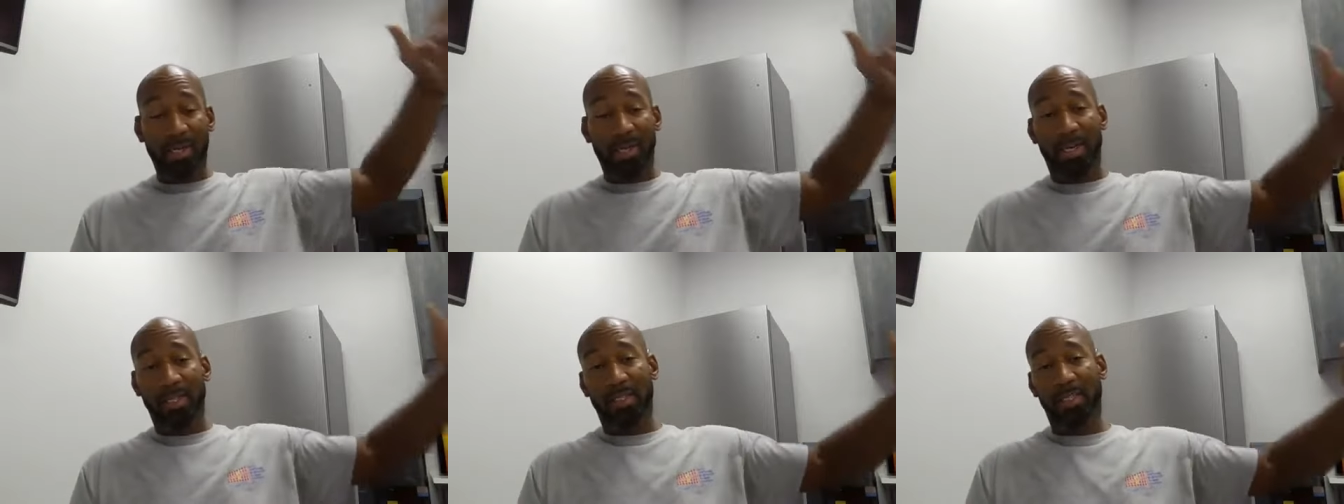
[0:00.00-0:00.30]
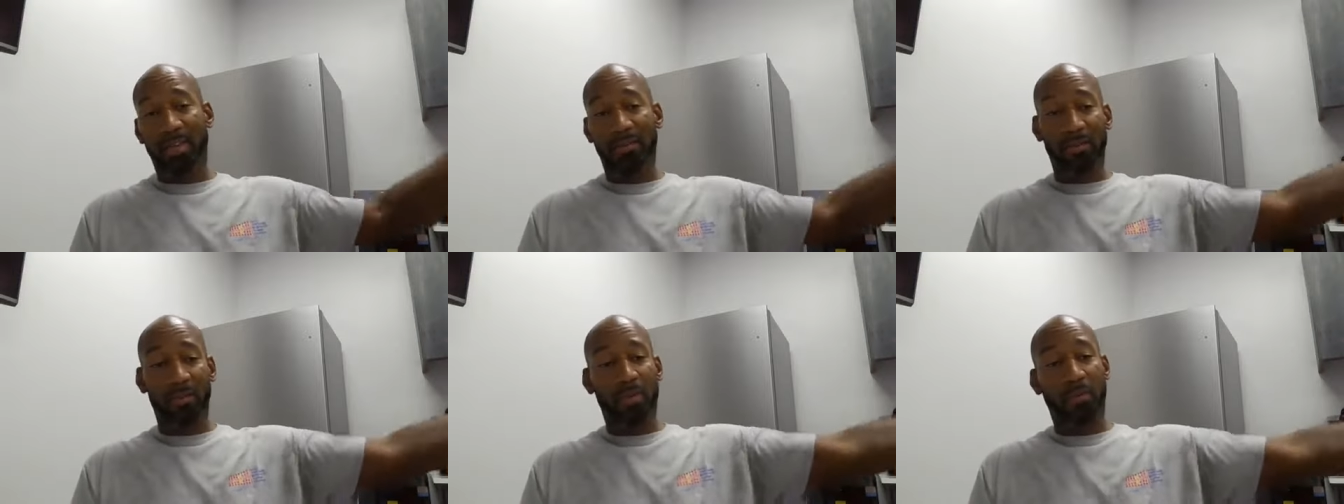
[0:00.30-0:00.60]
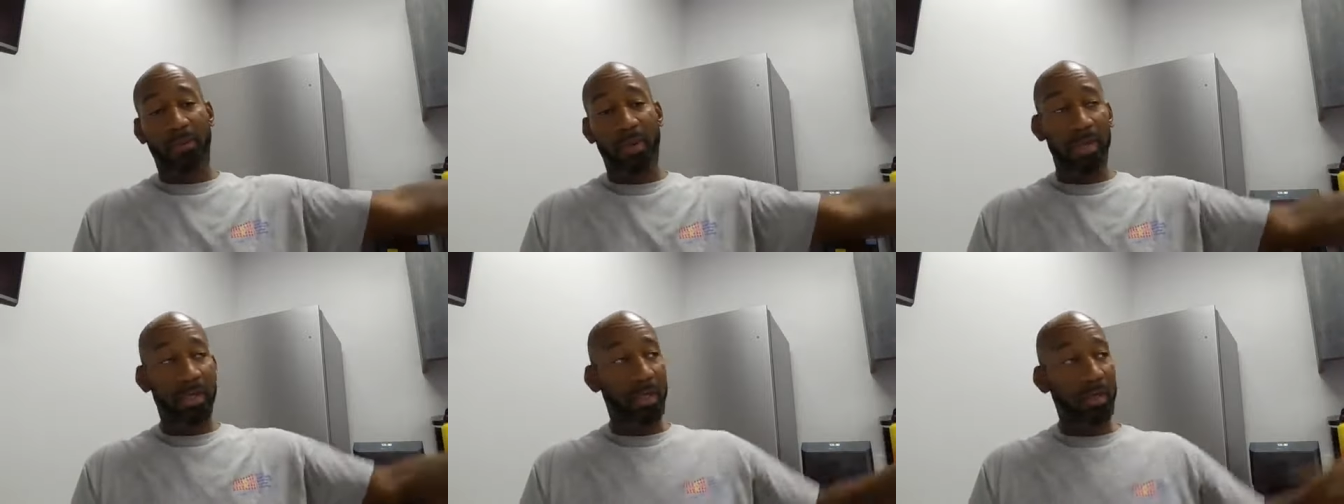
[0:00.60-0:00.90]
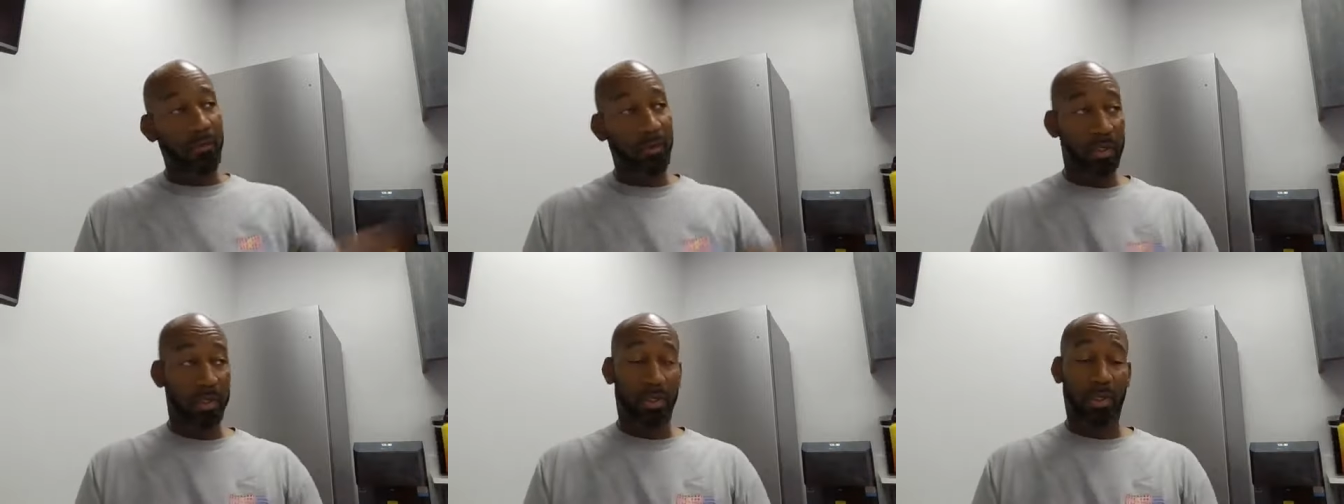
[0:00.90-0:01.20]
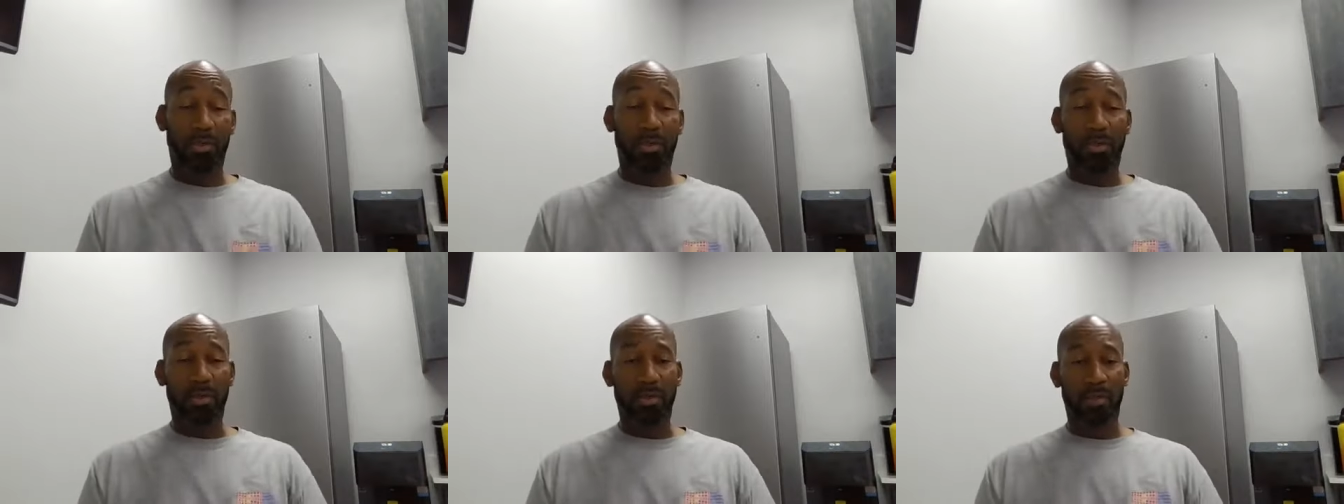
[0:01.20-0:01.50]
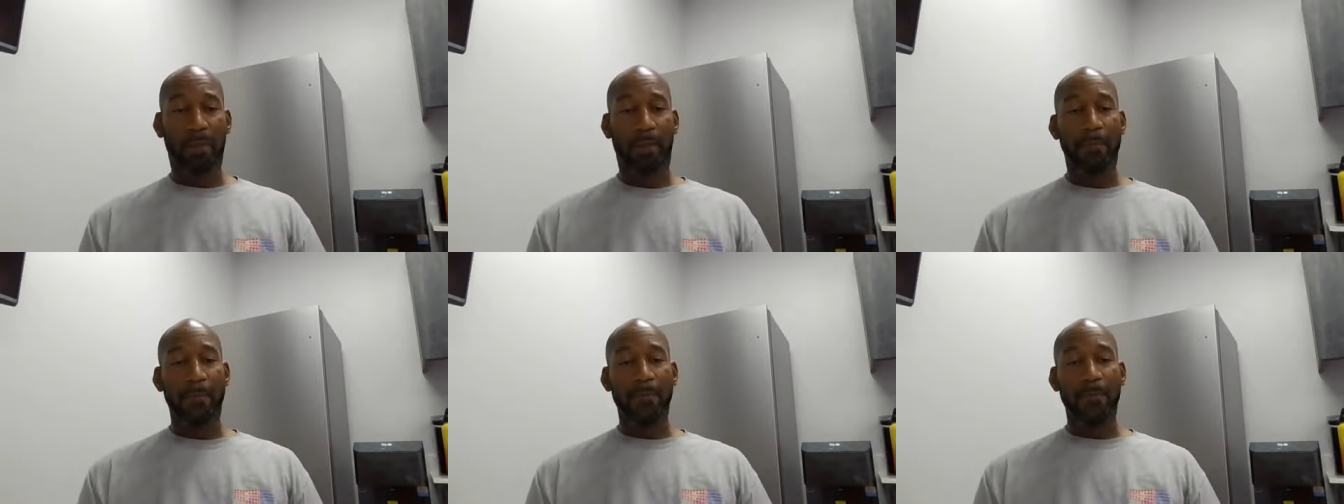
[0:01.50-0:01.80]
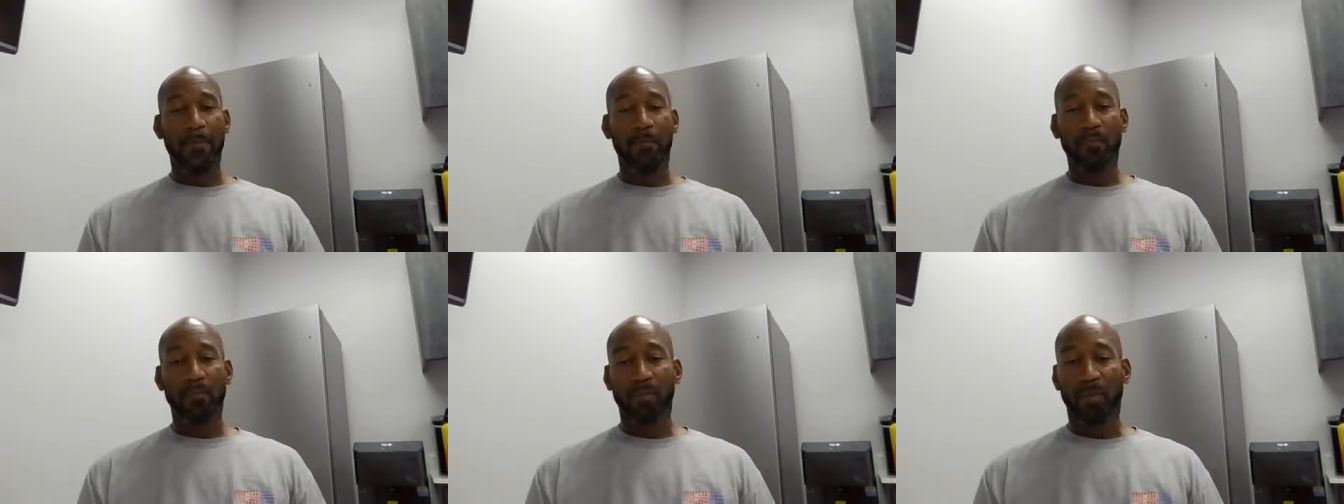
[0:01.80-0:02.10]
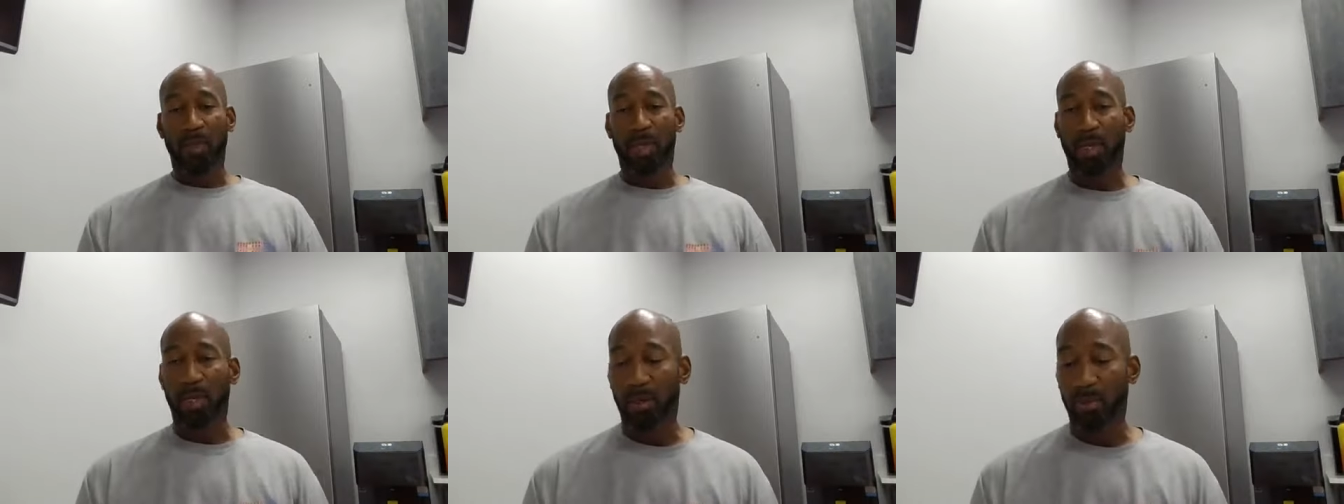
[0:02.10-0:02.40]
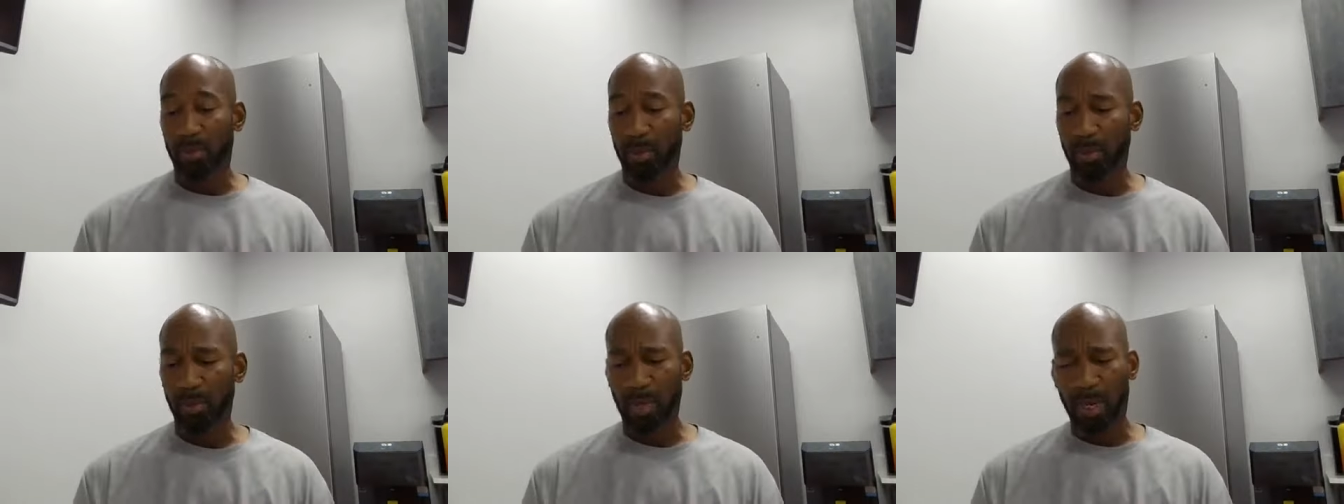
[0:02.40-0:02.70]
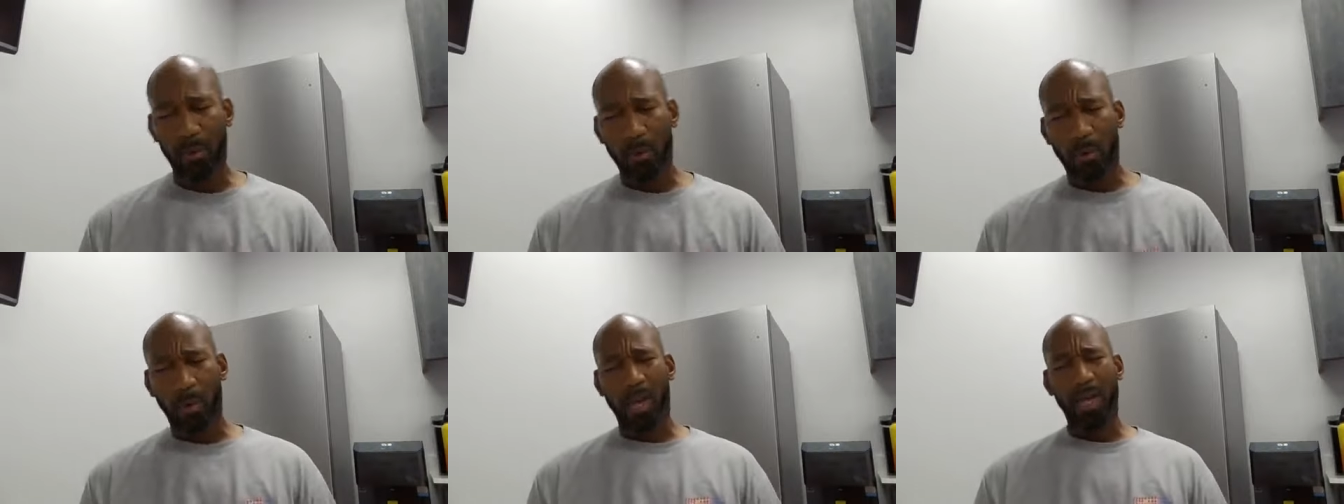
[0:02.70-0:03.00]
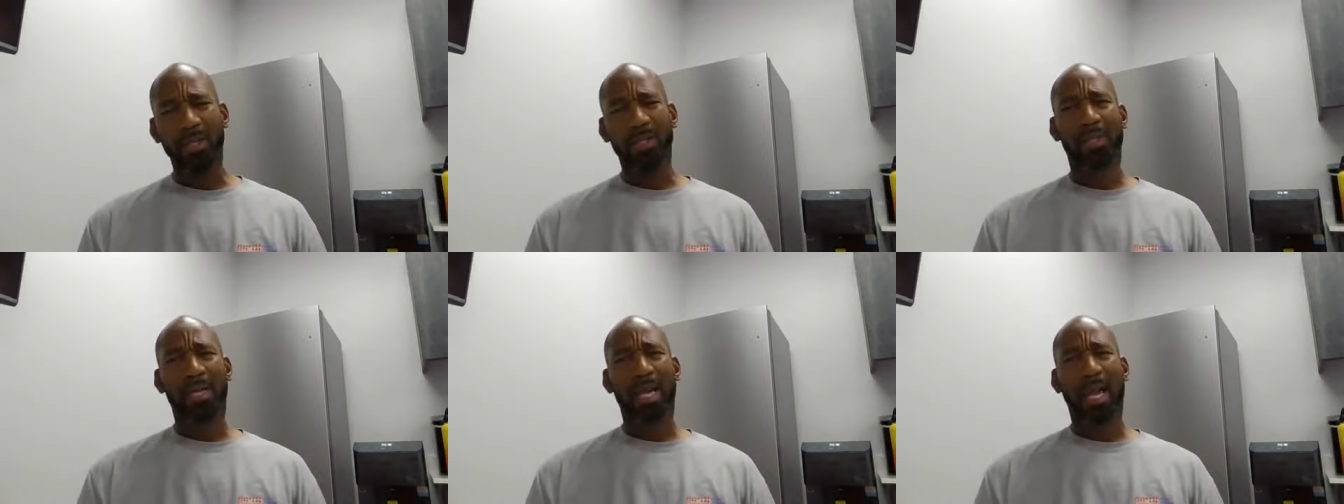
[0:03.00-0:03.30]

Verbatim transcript: has given dominion over this earth. You know, people are like, well, why does